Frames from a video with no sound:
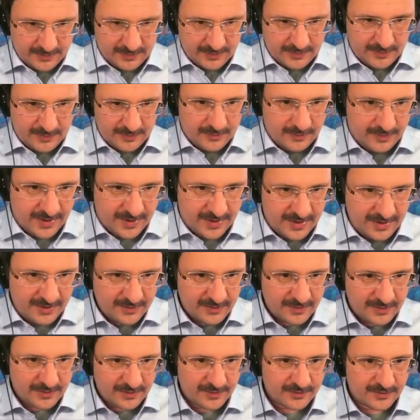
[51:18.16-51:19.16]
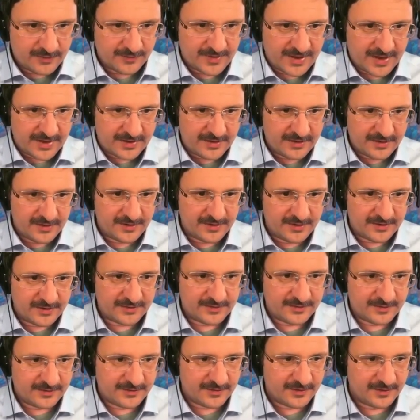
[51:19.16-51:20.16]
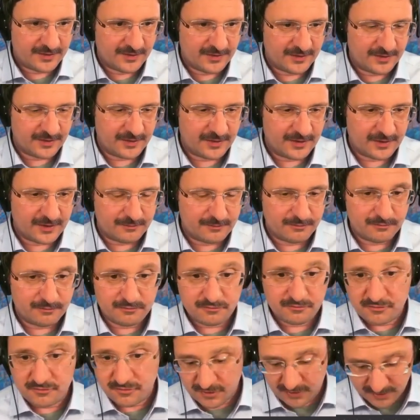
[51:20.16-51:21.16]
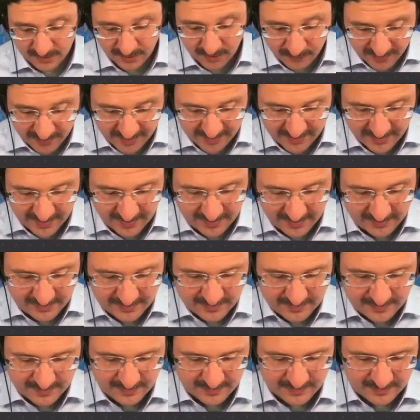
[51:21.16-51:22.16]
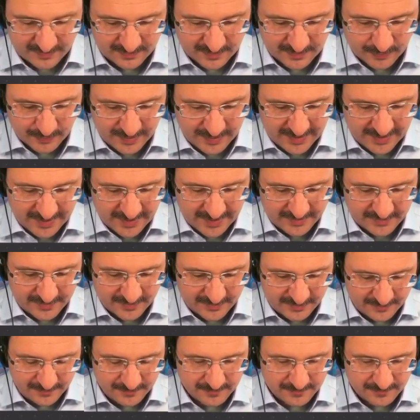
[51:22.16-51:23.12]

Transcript: Okay, so that is the gradient that we get here.